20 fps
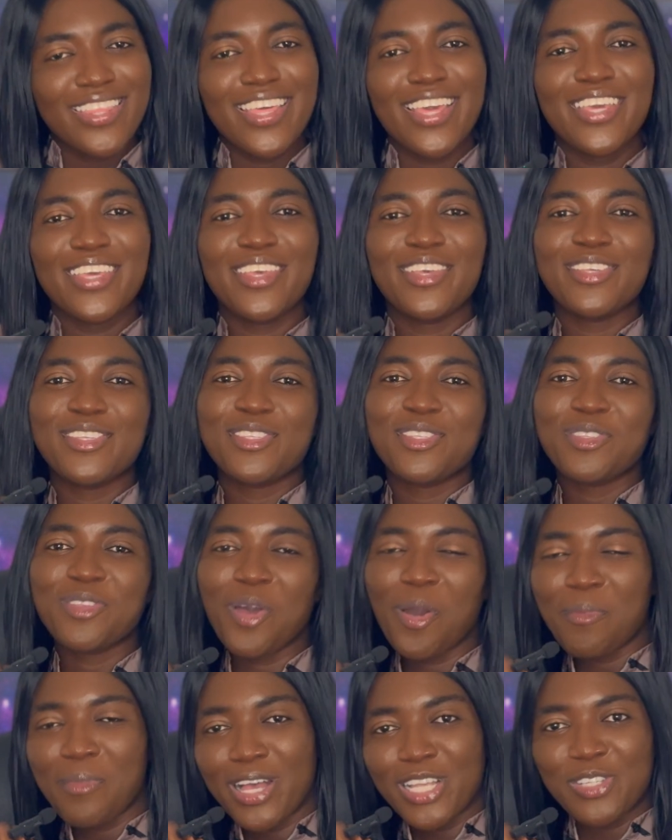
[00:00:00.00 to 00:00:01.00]
Thank you
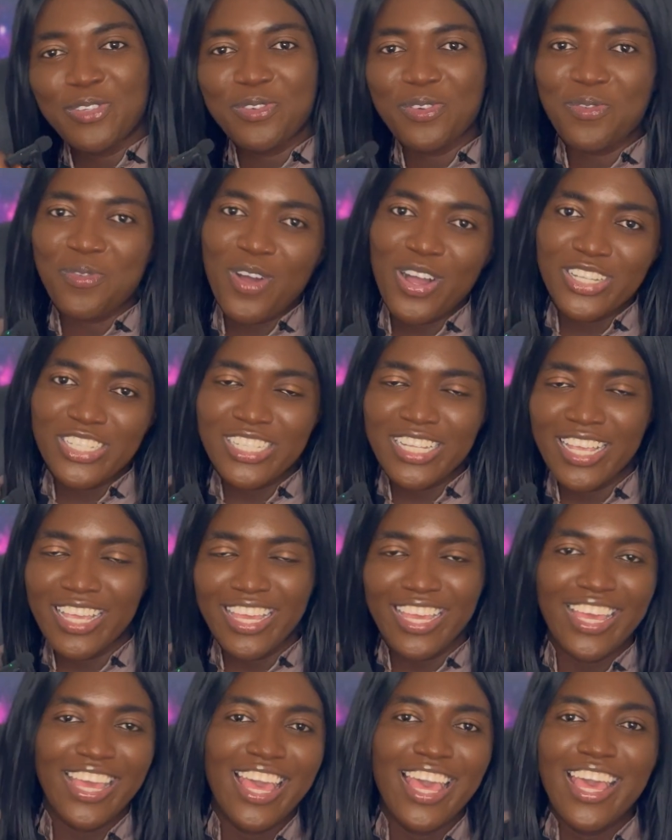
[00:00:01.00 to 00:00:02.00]
so much for
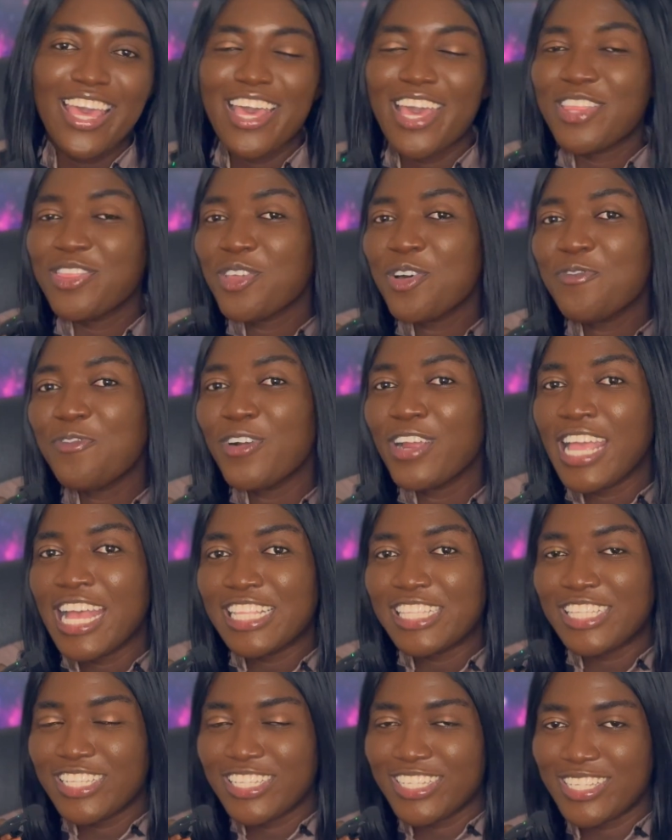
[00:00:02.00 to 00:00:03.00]
watching, and don't
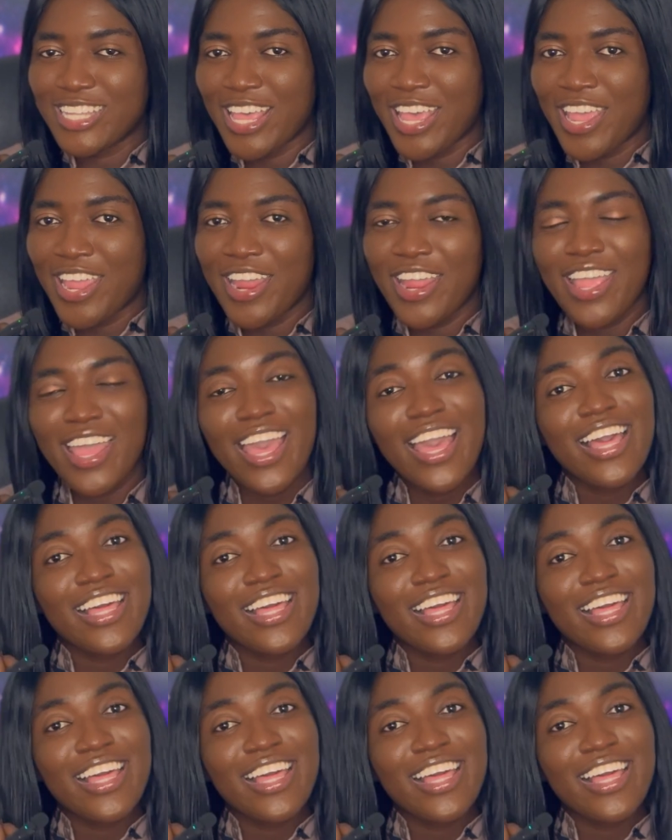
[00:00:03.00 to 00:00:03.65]
forget to share,